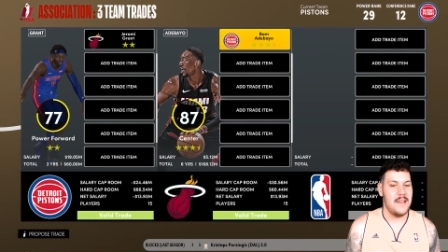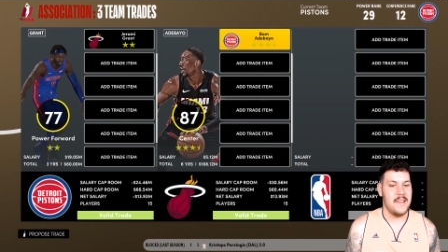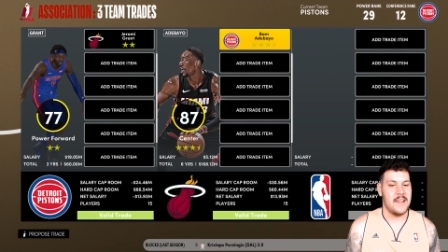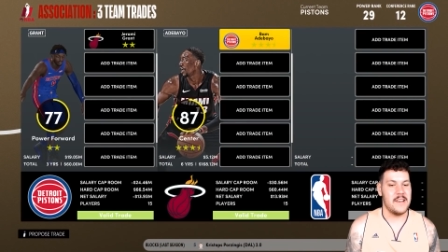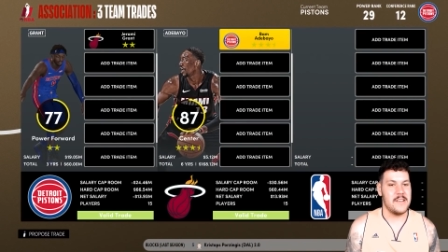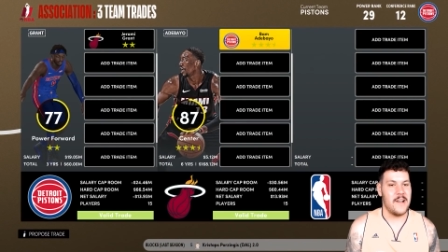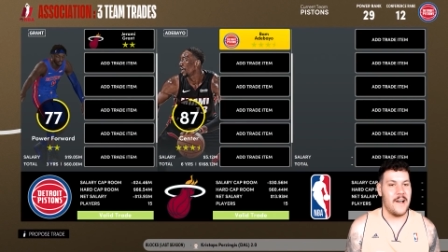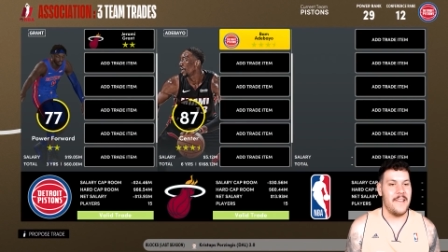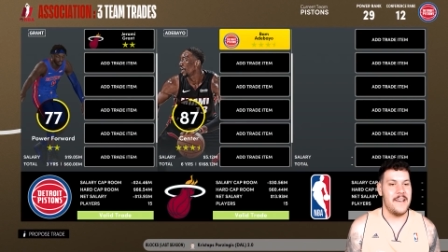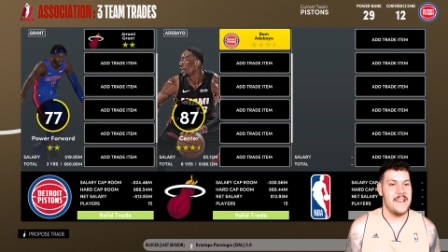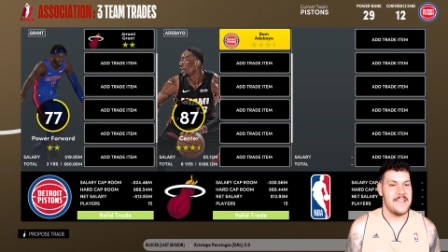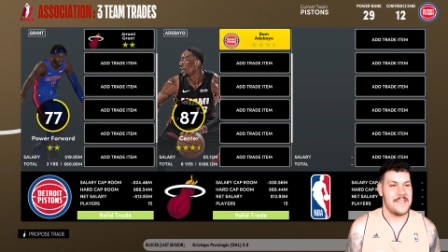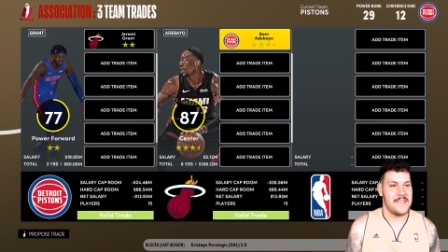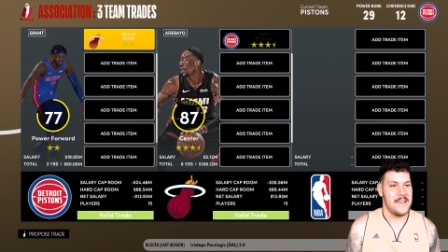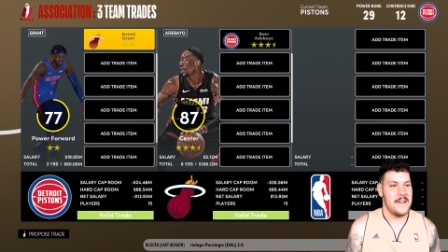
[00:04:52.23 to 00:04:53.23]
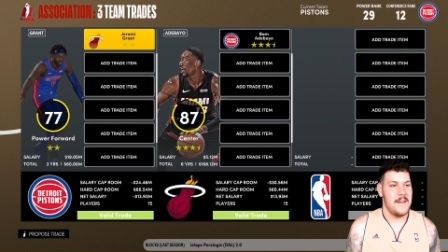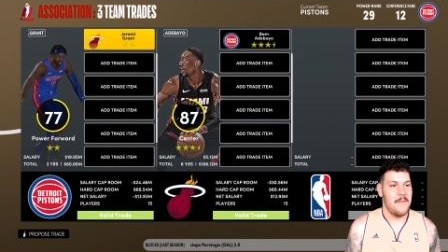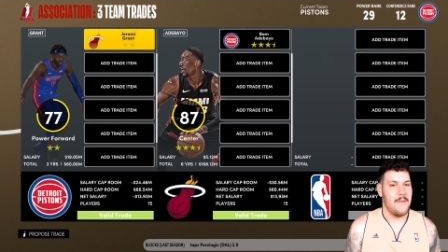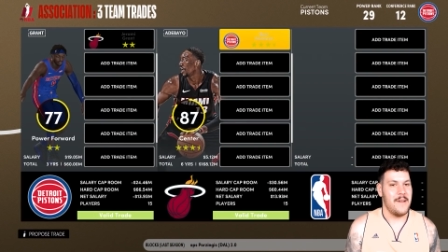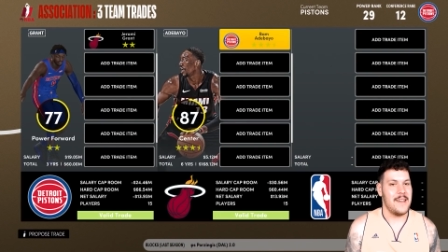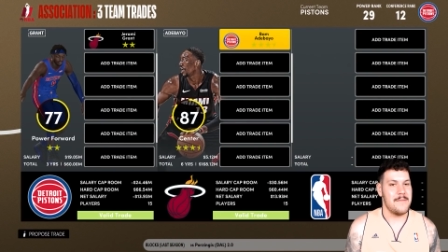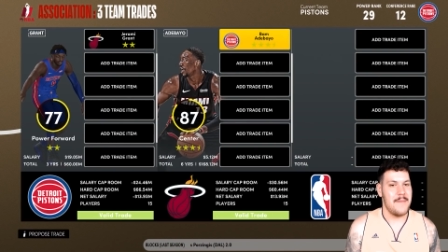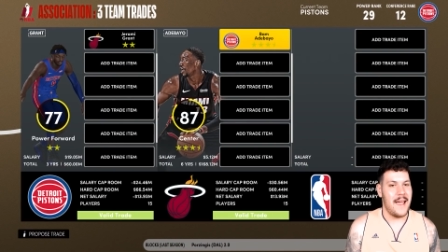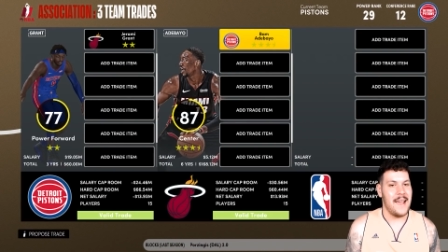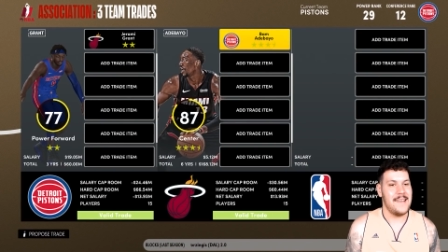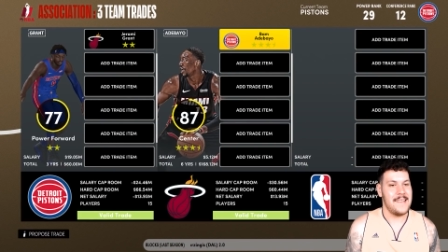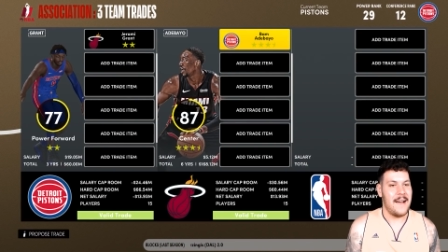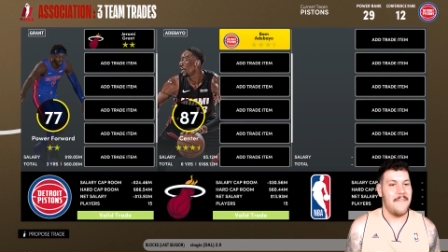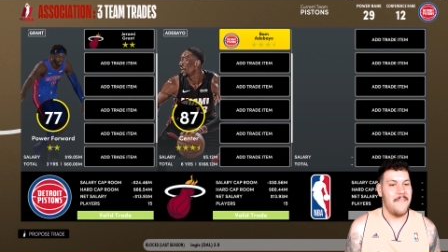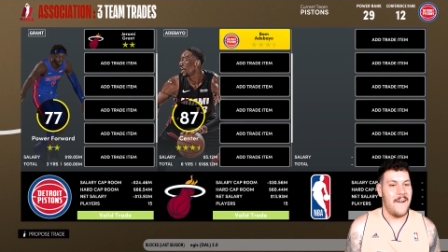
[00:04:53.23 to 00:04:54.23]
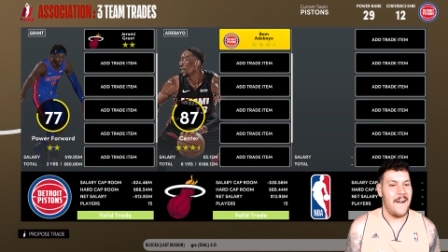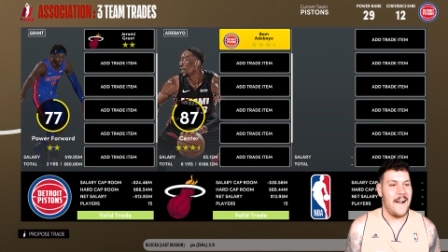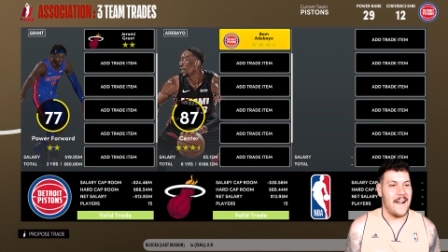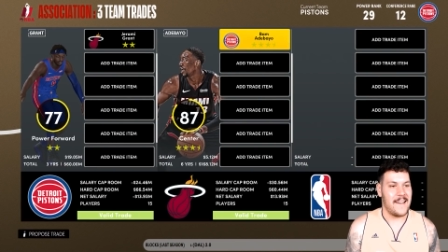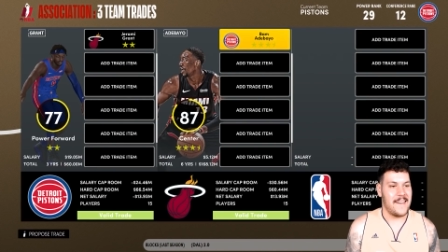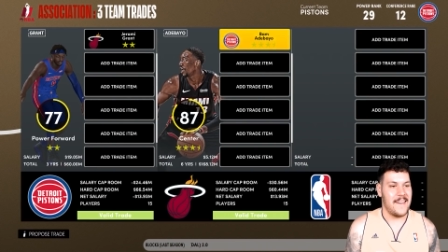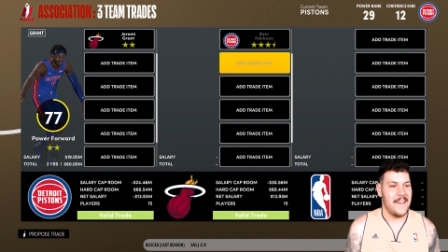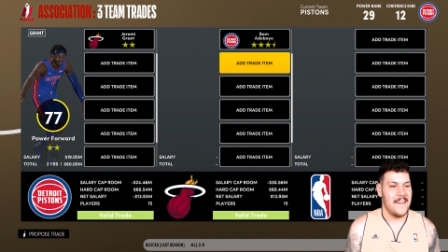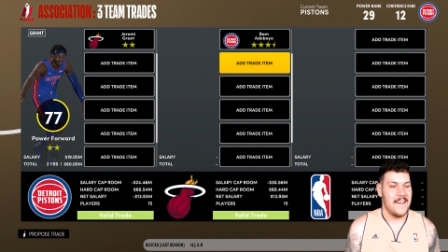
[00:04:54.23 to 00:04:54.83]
million. We can make that work.